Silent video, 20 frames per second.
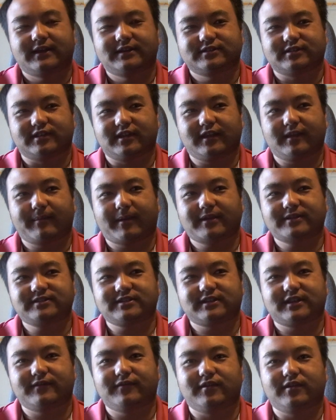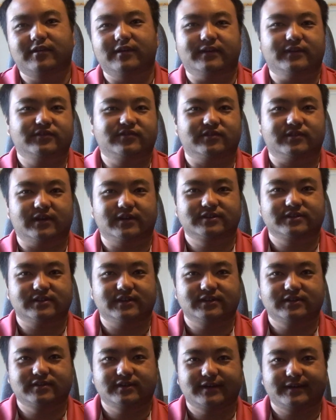So they can basically give you a good introduction
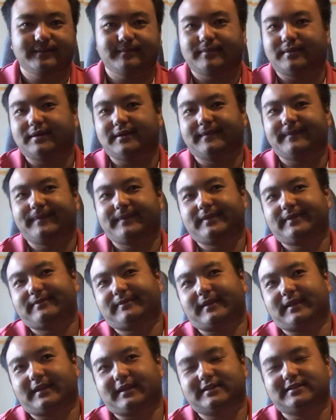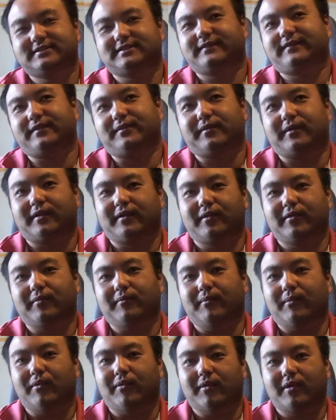into it, but I guess if you want to know
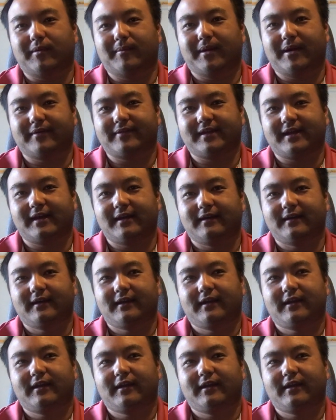more about that,